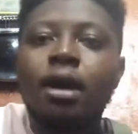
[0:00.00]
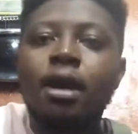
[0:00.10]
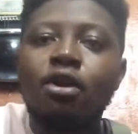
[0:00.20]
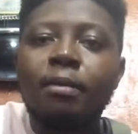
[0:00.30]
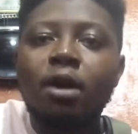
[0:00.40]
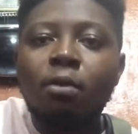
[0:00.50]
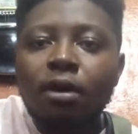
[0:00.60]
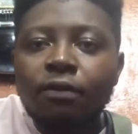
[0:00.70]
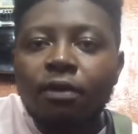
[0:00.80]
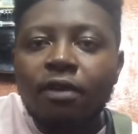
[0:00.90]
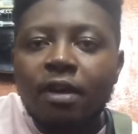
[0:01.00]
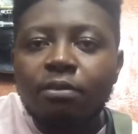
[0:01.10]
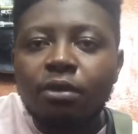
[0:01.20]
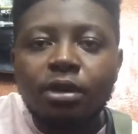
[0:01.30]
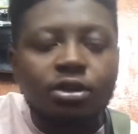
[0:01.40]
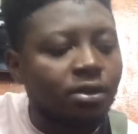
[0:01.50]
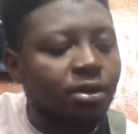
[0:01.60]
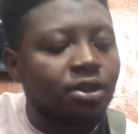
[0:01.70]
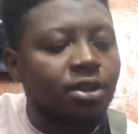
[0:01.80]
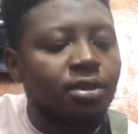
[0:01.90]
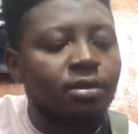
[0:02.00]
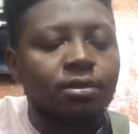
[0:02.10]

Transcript: a normal 1-4-5 progression in G.